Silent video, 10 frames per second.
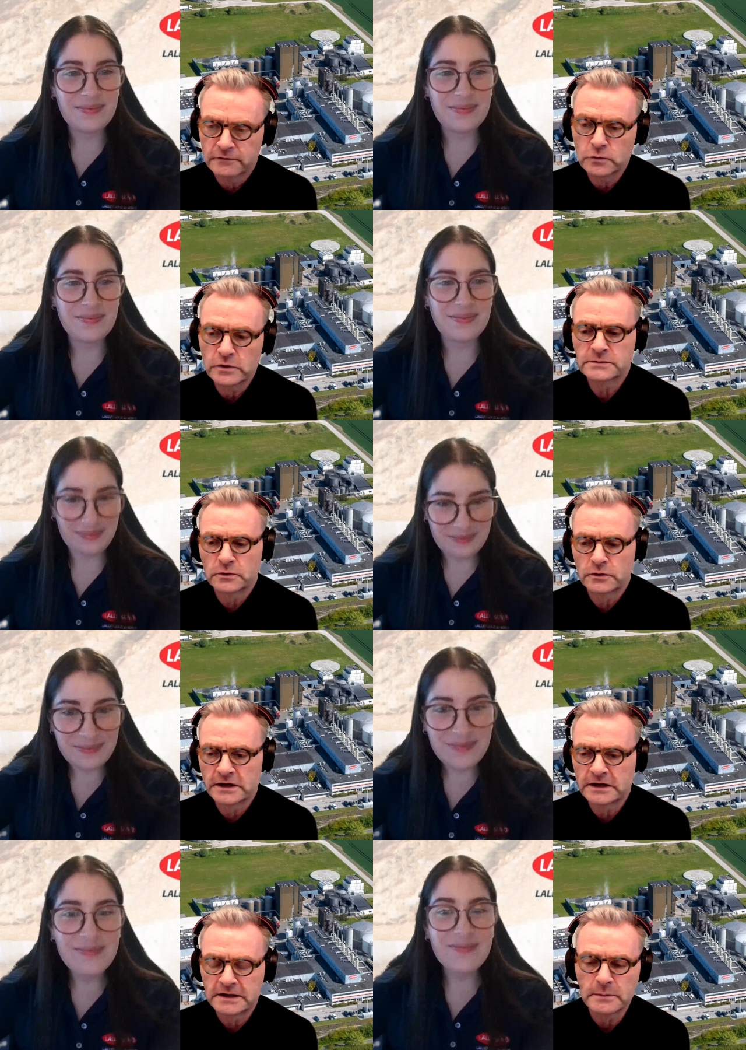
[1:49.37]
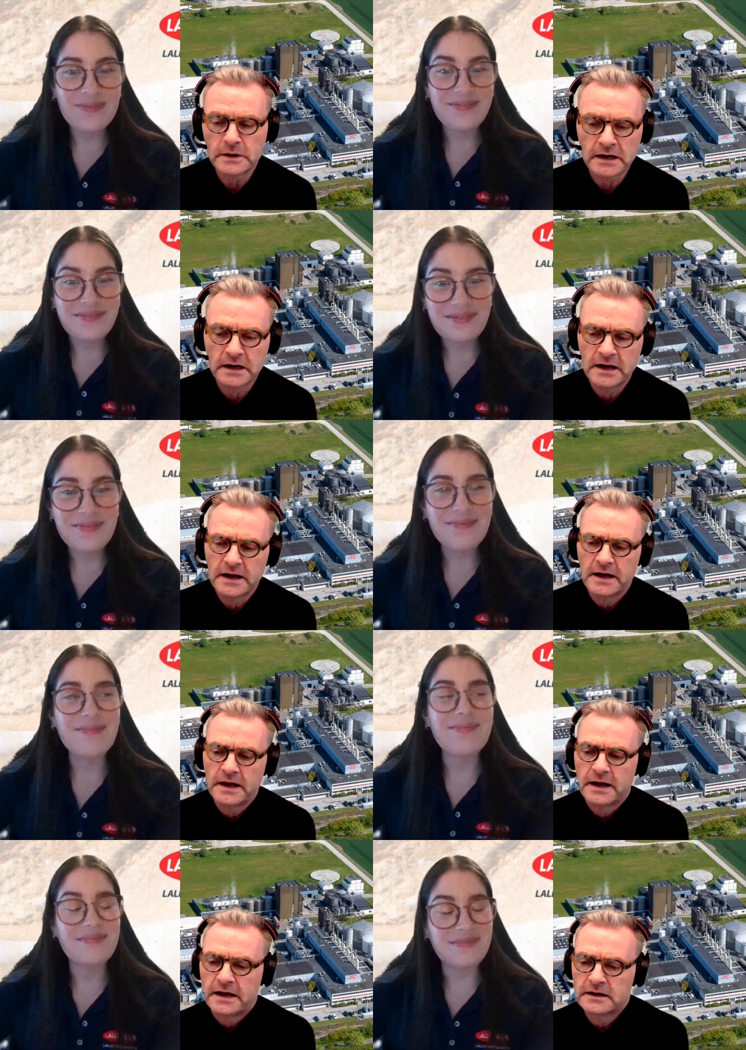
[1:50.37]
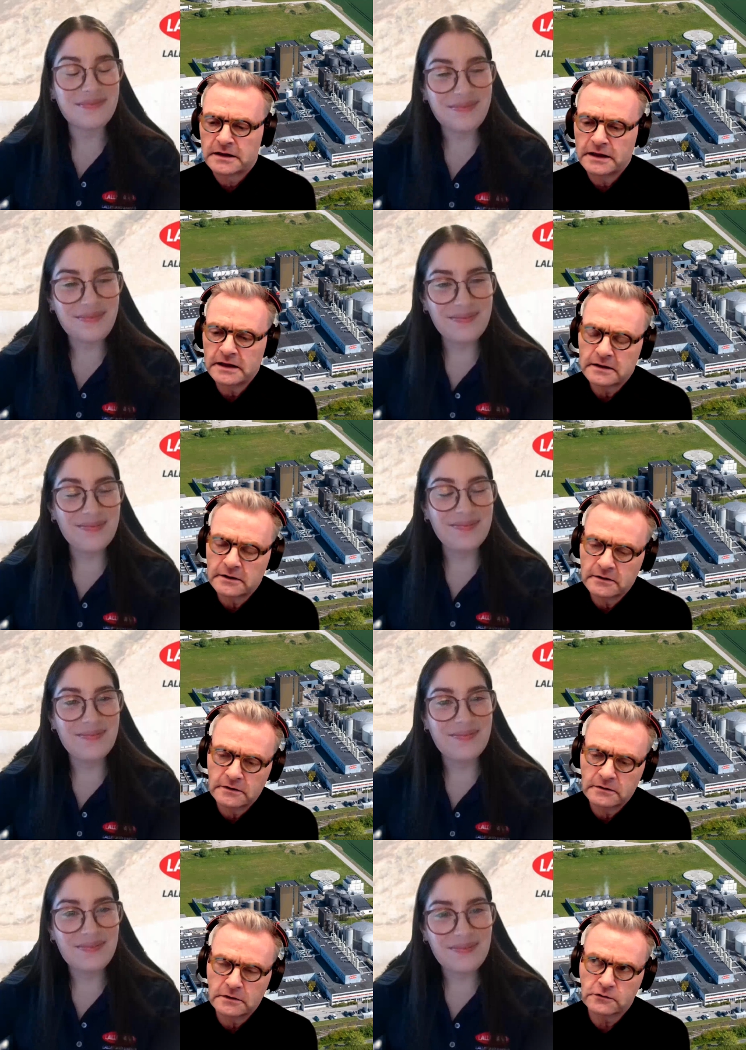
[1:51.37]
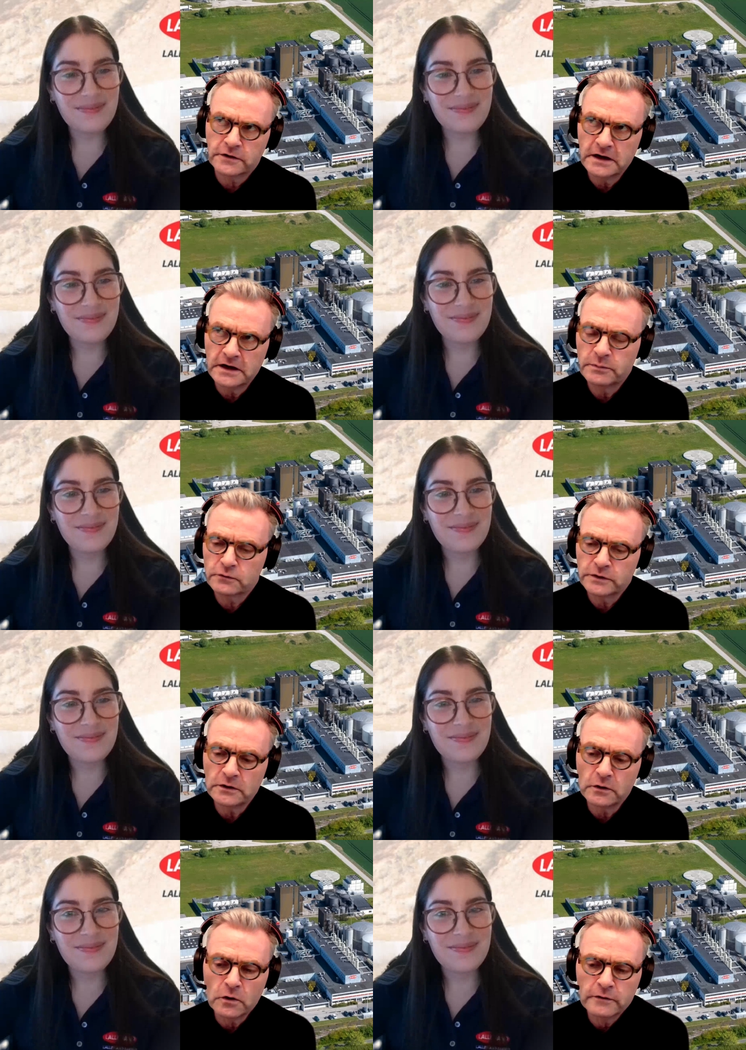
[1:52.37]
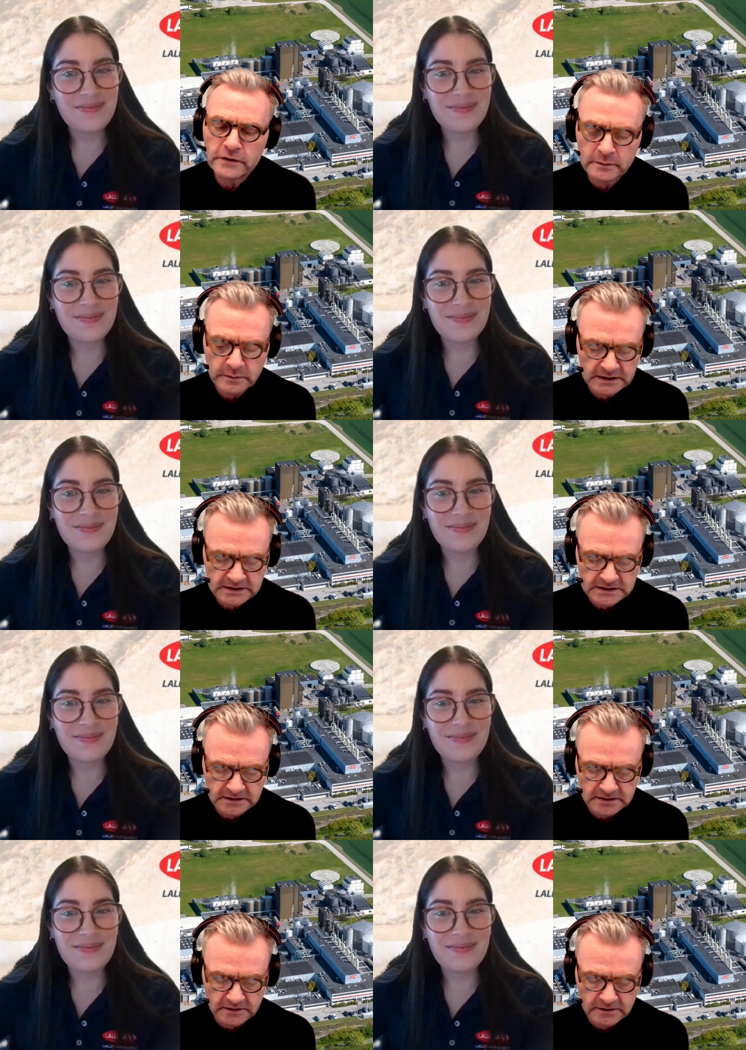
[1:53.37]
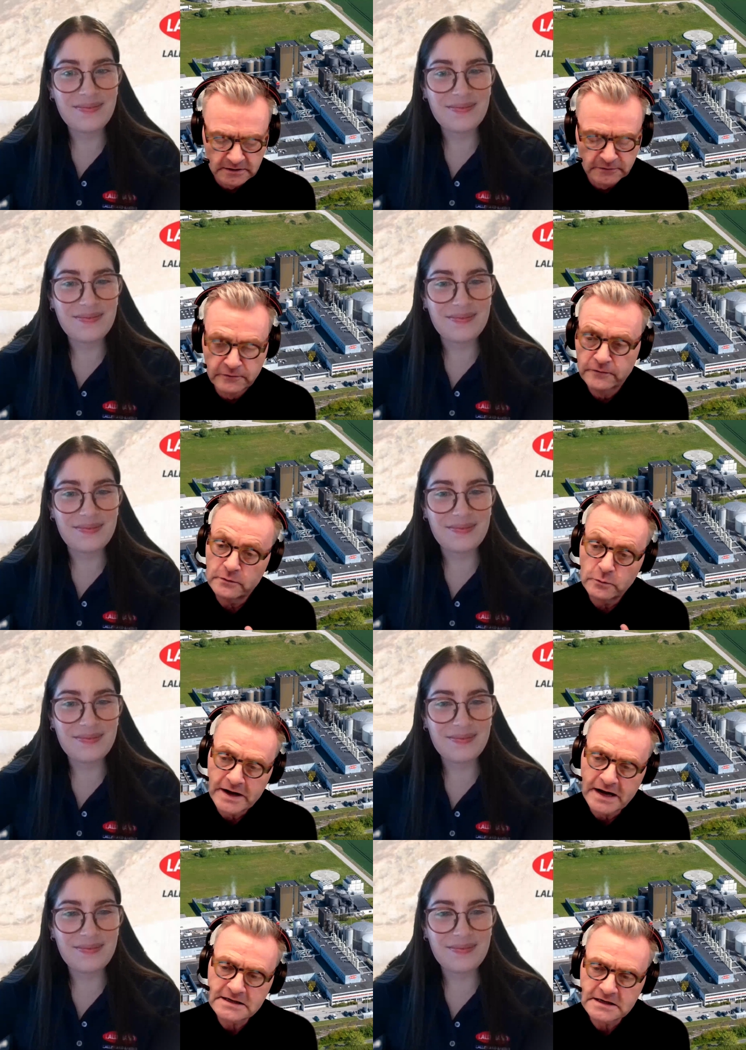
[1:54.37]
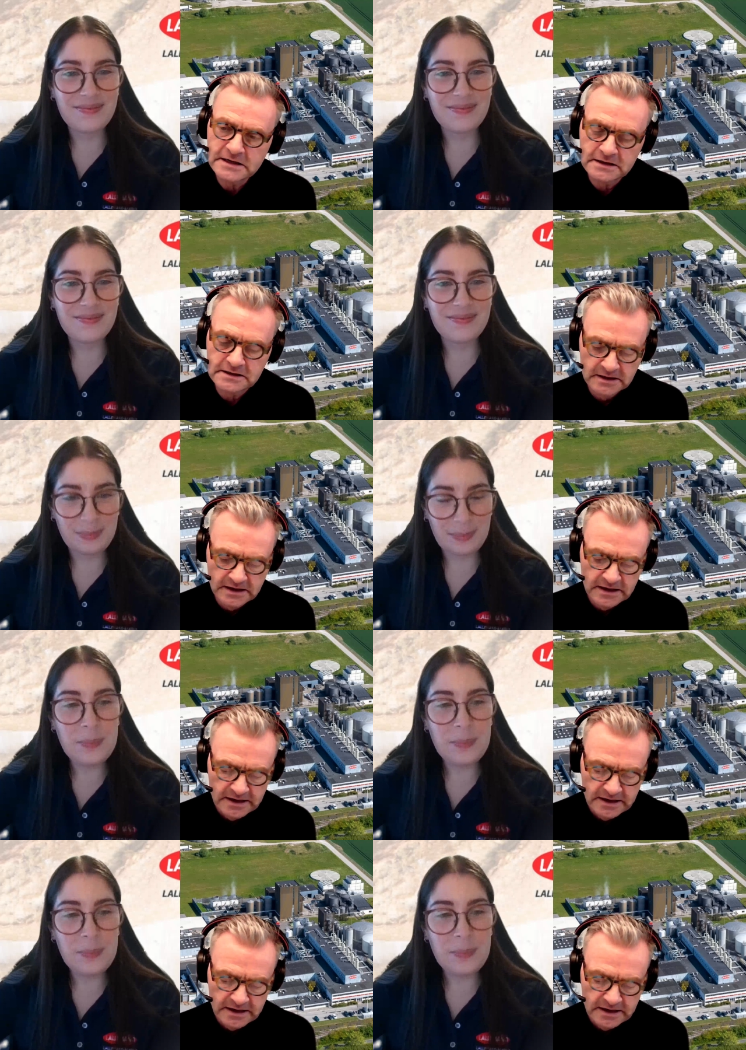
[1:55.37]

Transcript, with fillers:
Speaker 1: uh, food expo here in Denmark, and I think the the, the trend between all of them is uh, f- the way I see it.